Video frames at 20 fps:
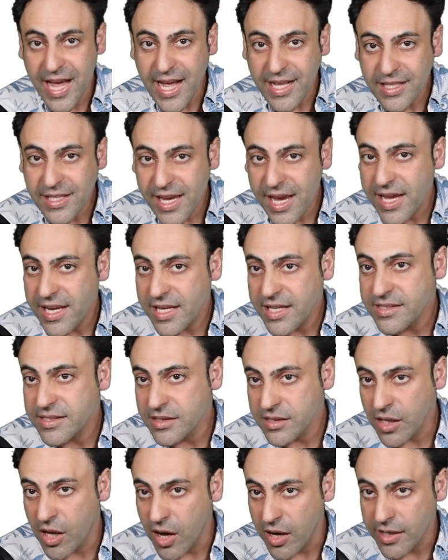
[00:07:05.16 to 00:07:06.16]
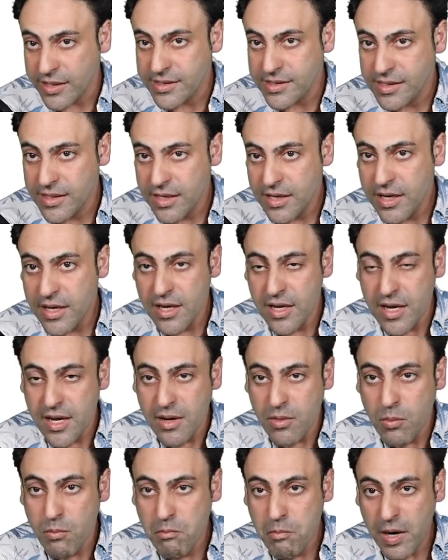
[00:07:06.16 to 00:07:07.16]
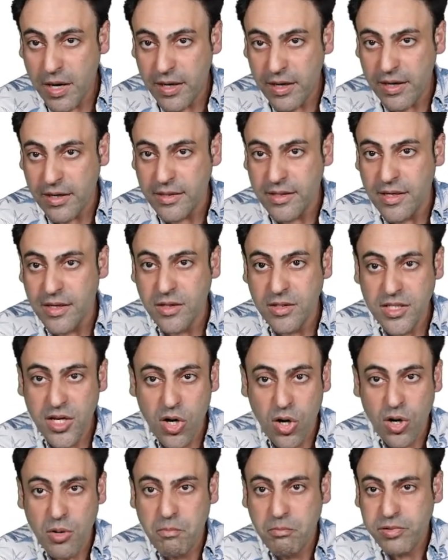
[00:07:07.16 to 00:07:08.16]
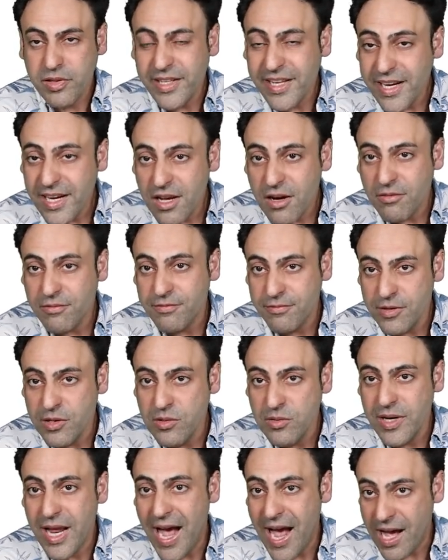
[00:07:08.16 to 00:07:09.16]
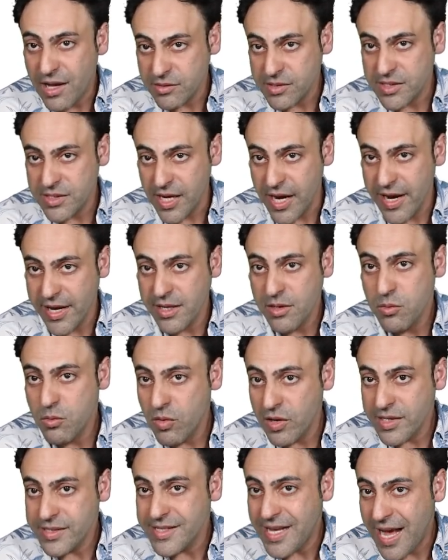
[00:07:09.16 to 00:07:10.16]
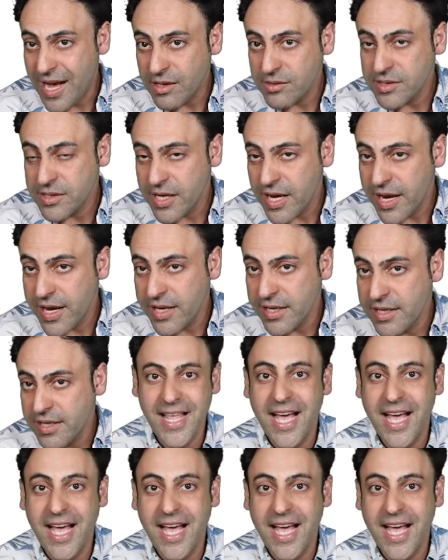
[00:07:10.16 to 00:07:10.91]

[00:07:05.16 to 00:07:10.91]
that gate is locked. But there are plenty of food outside. What is outside?